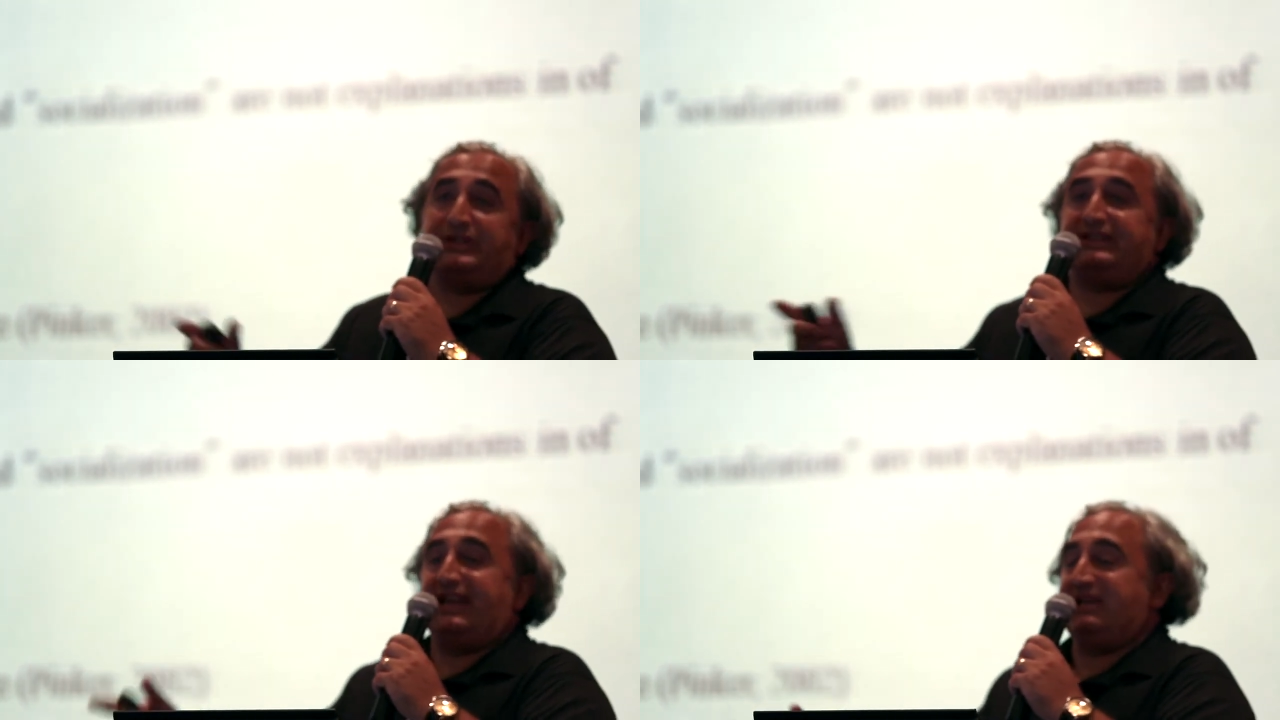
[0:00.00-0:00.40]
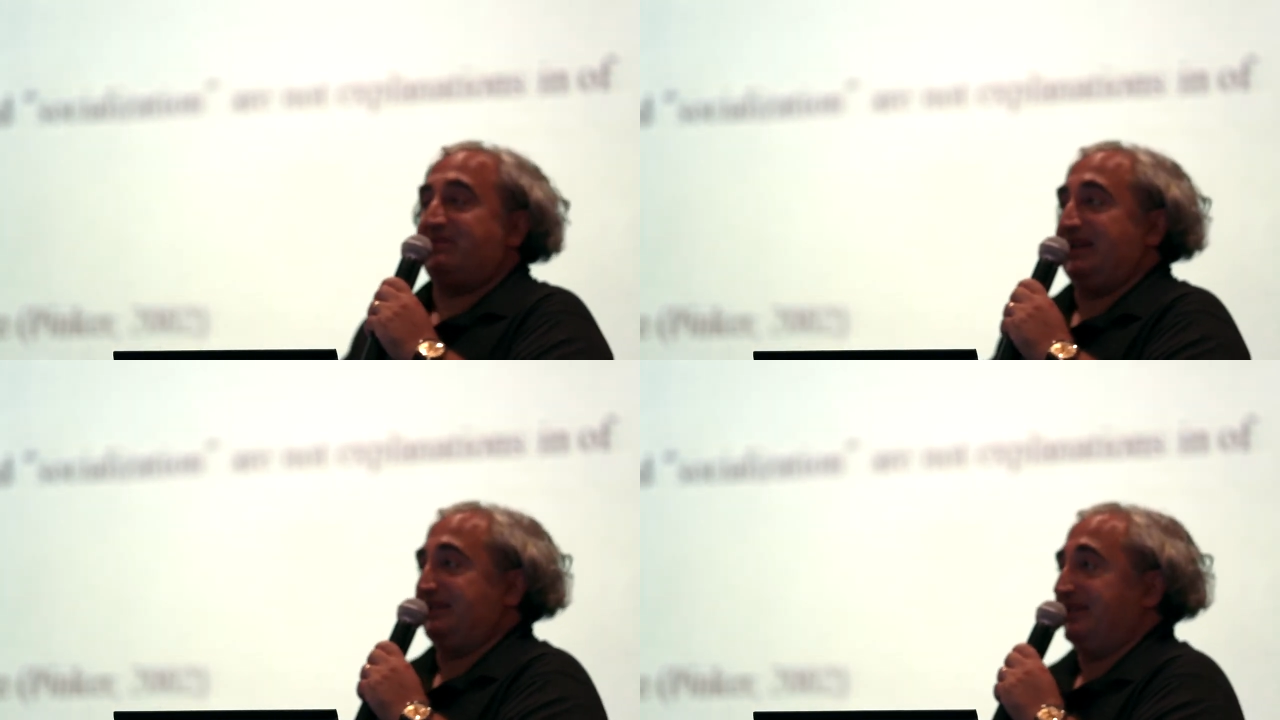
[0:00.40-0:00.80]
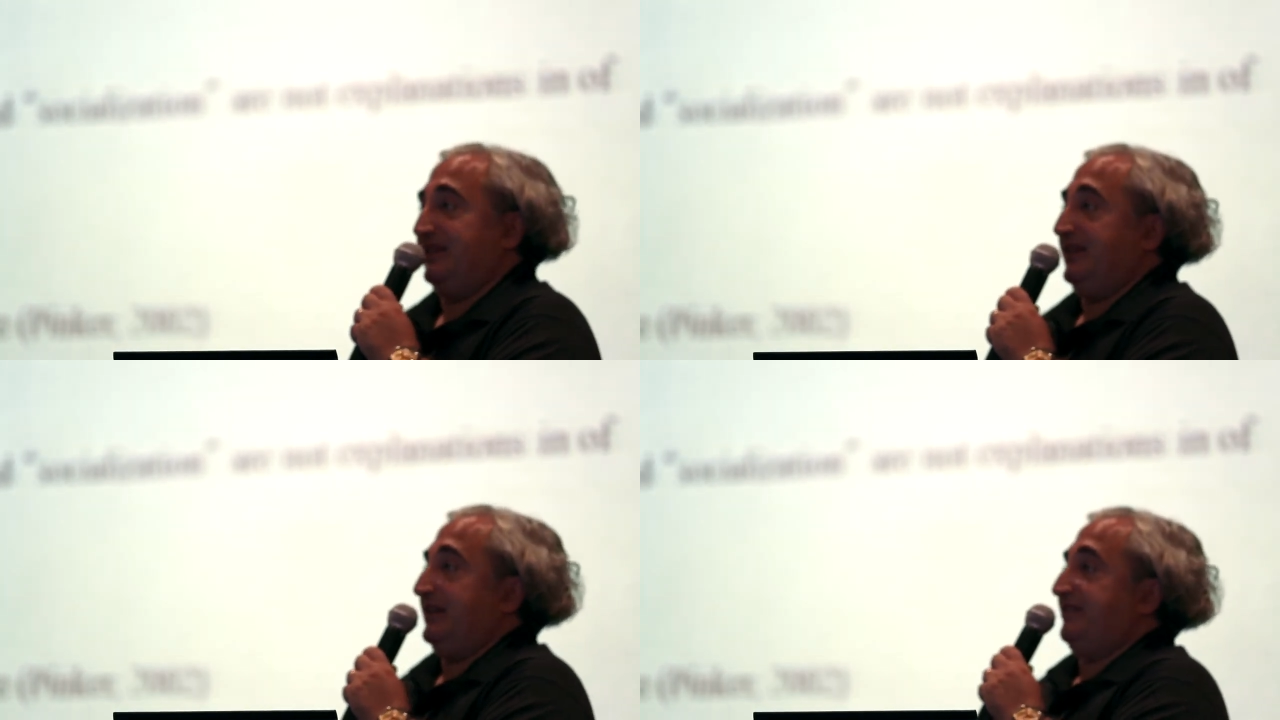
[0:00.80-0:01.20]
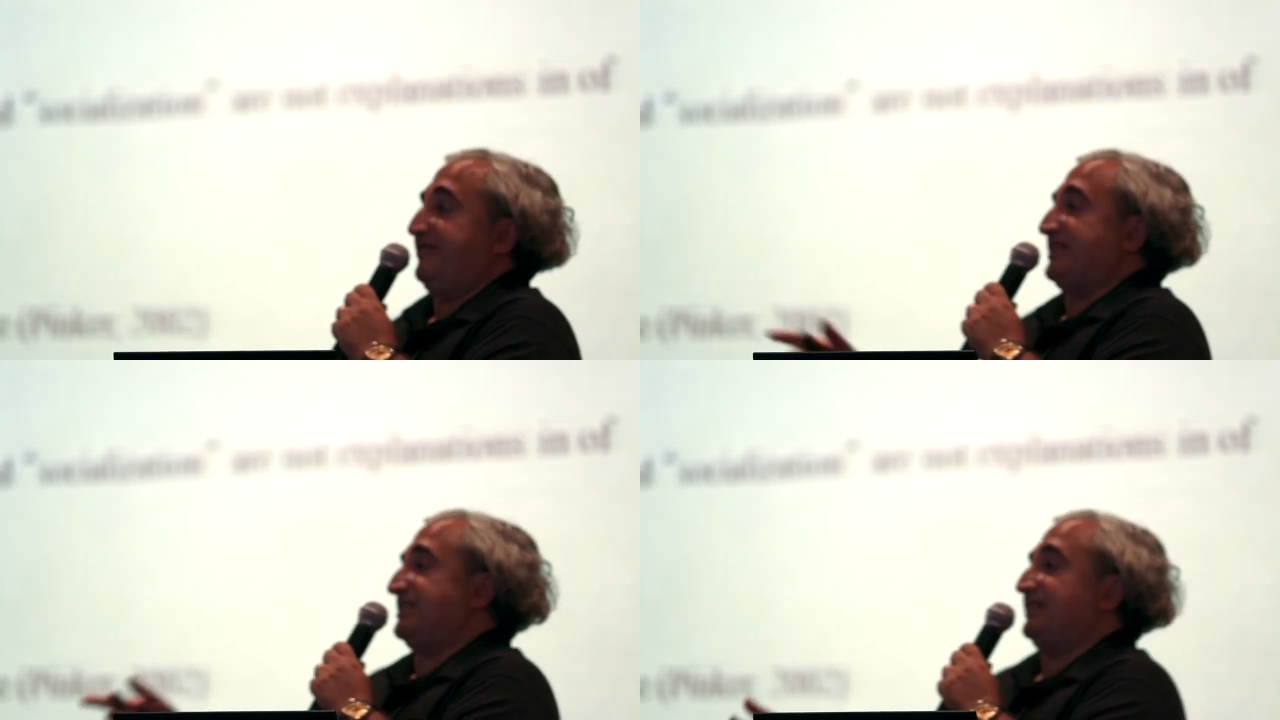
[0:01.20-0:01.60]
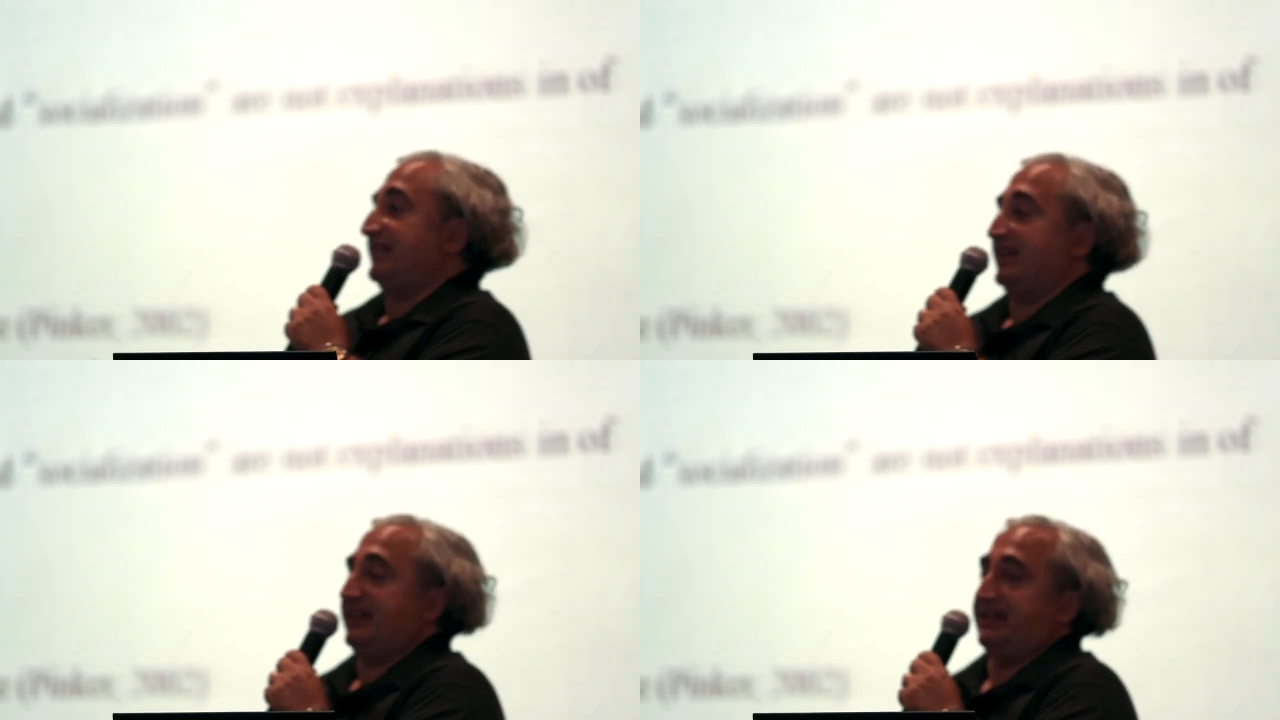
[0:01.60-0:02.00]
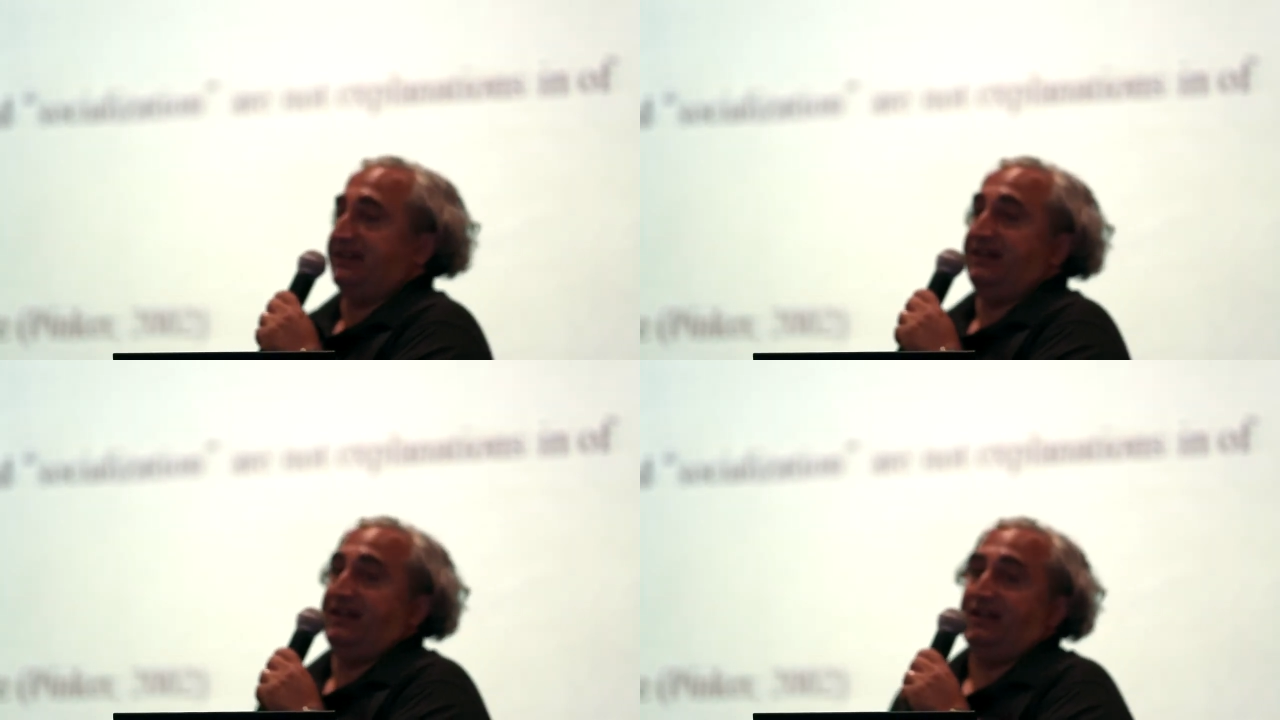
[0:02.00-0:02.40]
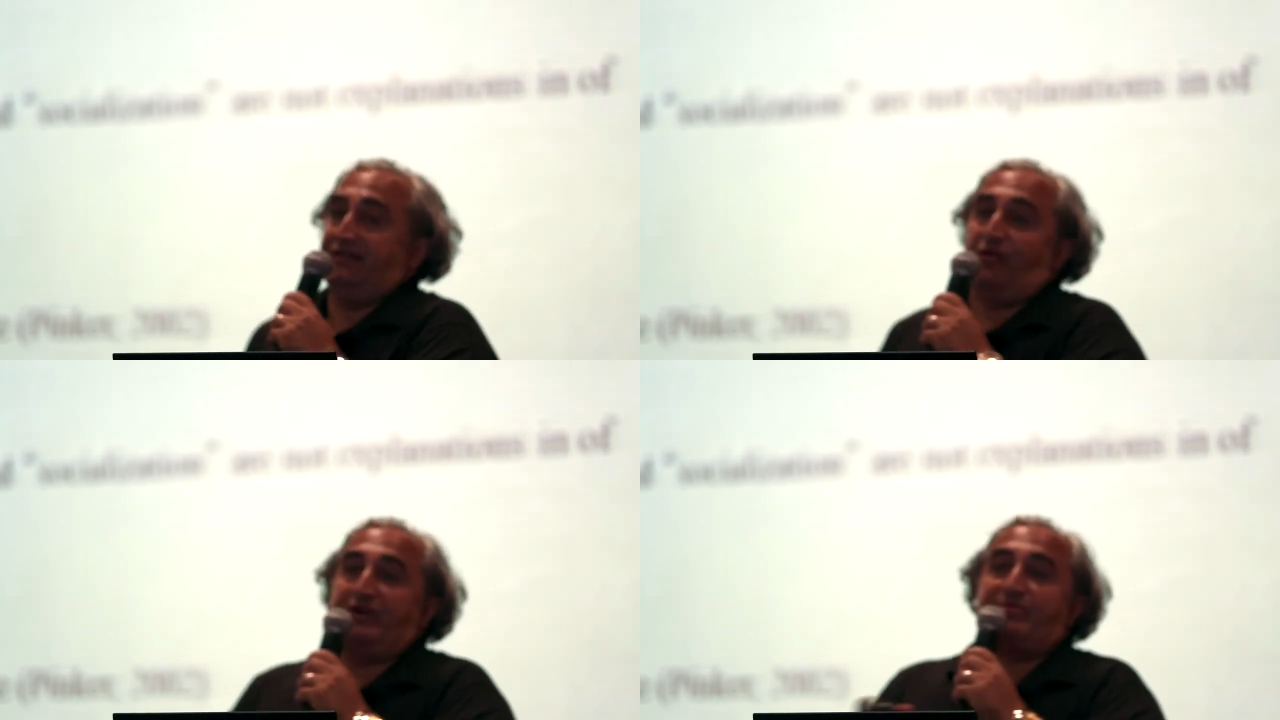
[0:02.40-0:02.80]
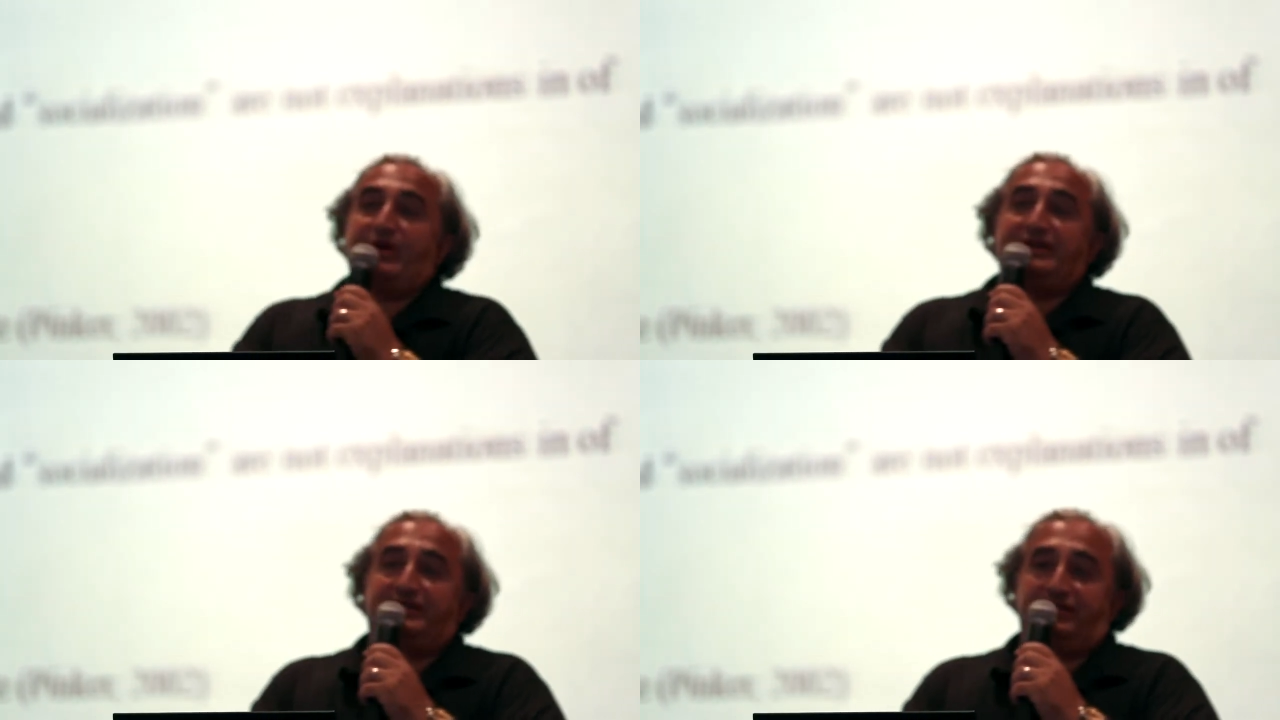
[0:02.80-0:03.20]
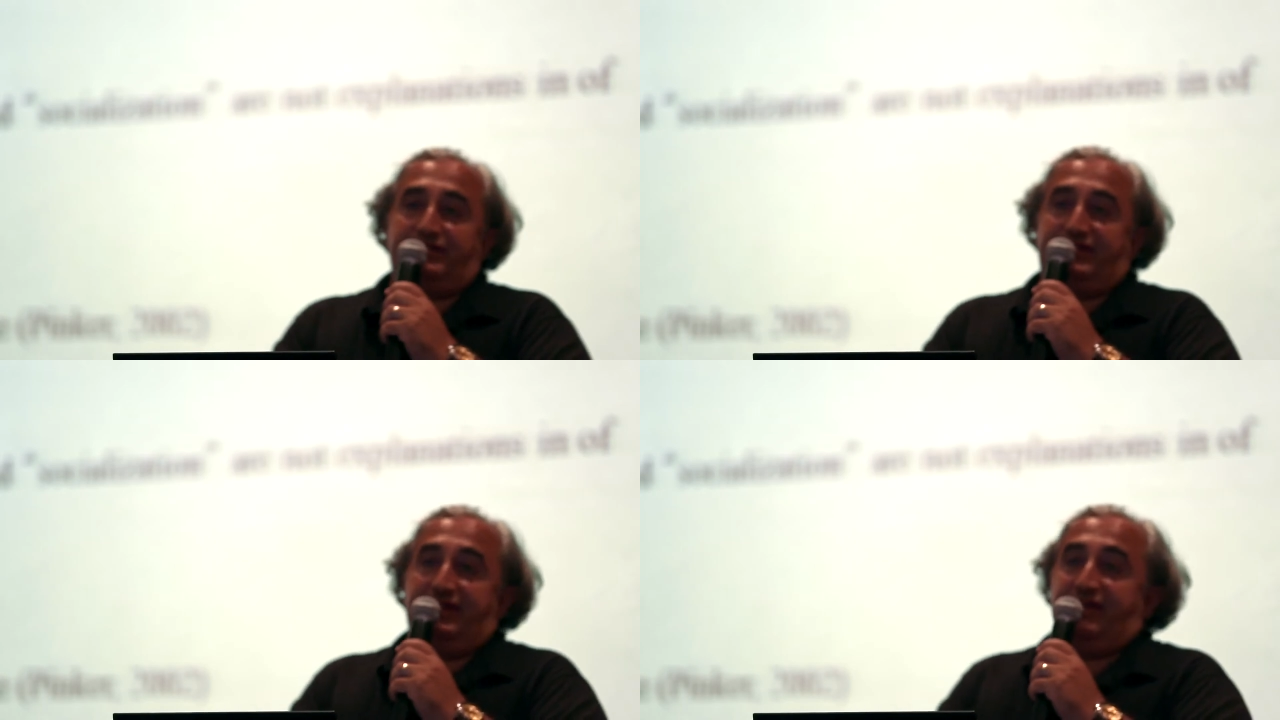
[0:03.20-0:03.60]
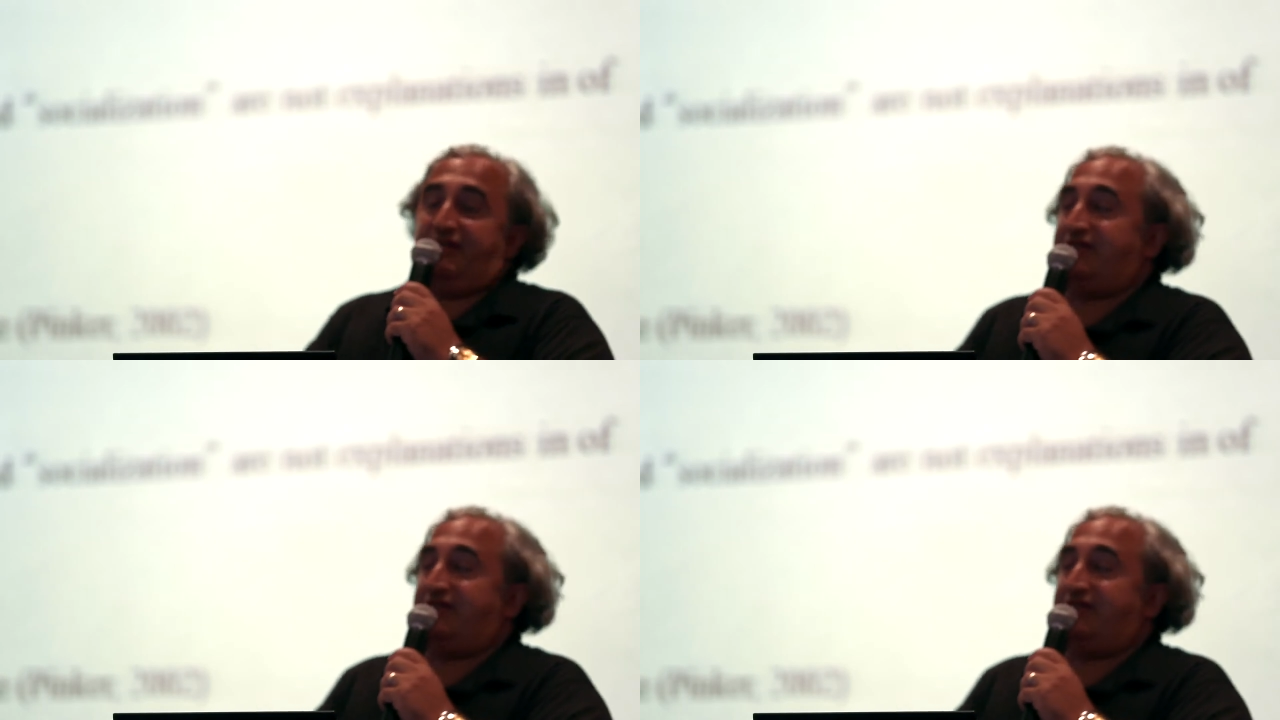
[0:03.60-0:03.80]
retain mate, invest in kin, avoid predators,